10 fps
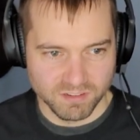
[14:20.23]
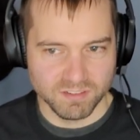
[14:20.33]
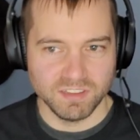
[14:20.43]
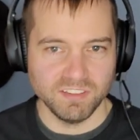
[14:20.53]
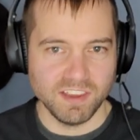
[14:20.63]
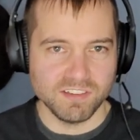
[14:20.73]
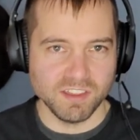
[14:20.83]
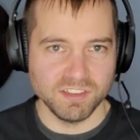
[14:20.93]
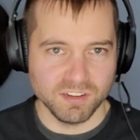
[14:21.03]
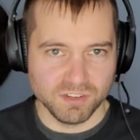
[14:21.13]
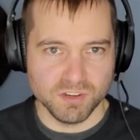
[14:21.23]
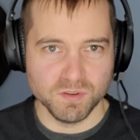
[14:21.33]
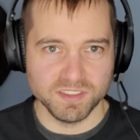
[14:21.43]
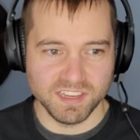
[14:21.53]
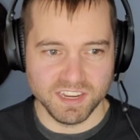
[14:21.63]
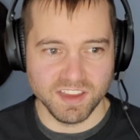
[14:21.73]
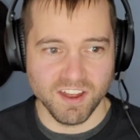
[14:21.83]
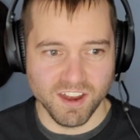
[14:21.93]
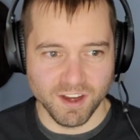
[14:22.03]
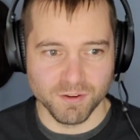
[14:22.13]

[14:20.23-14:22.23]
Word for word: This has nothing to do with D D R